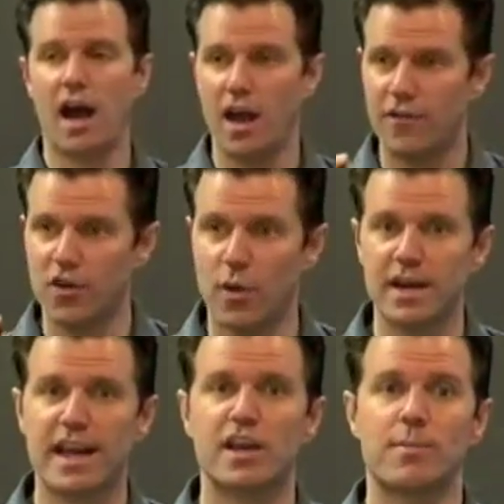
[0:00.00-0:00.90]
if you want
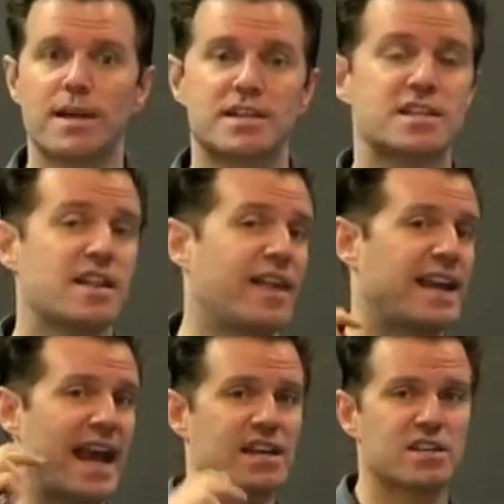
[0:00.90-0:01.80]
to take your business to that
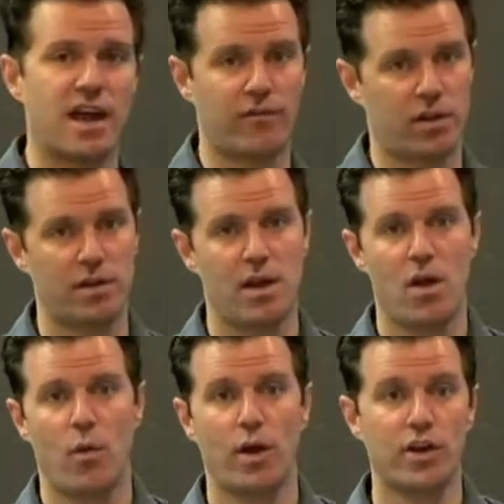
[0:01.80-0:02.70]
next level,
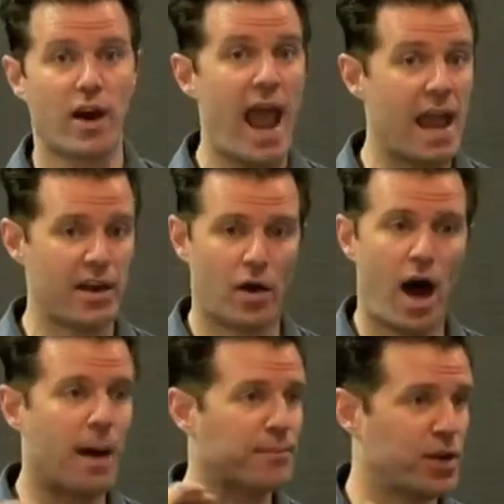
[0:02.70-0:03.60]
when you're
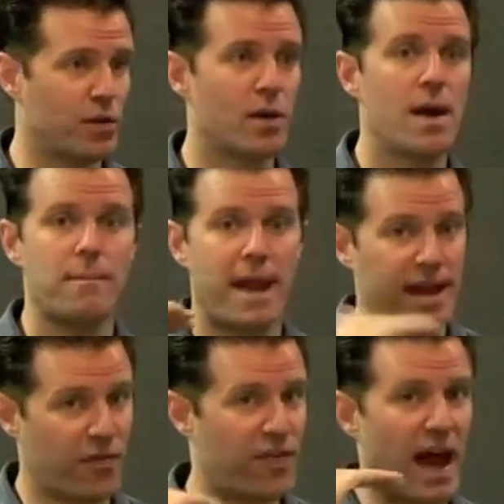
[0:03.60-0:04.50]
up to
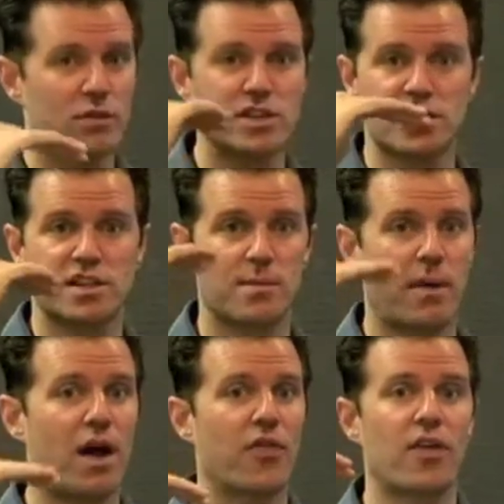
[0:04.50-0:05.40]
making thousands a
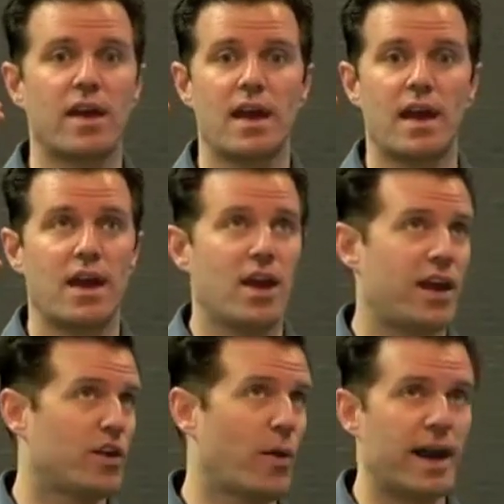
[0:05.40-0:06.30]
month
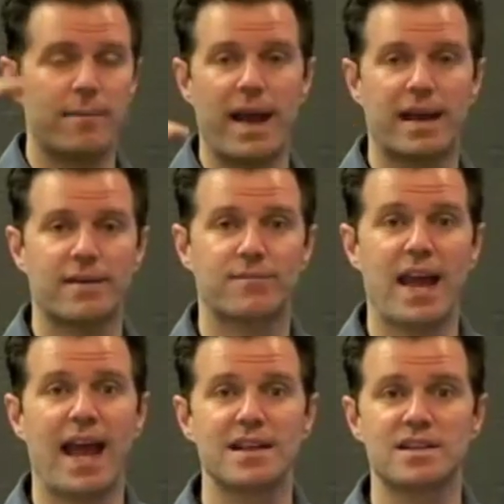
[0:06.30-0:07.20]
and you want to make
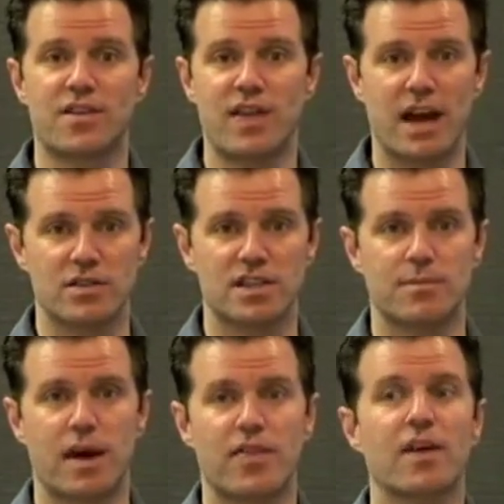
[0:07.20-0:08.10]
tens of thousands a
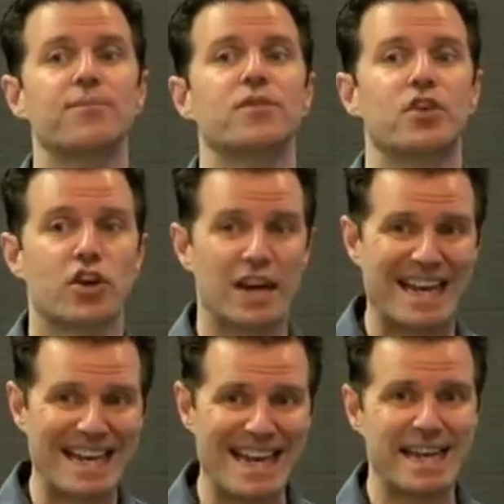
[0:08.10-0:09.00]
month, you're going to
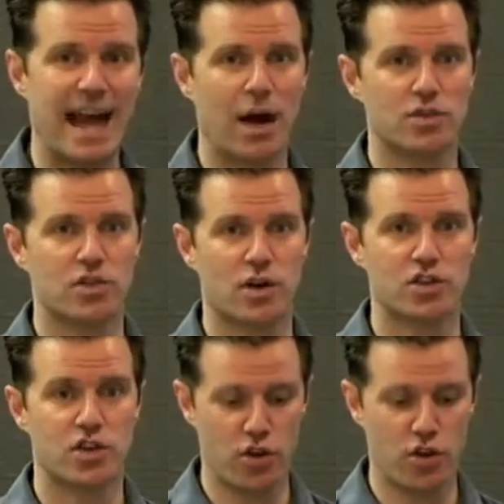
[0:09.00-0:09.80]
need to outsource.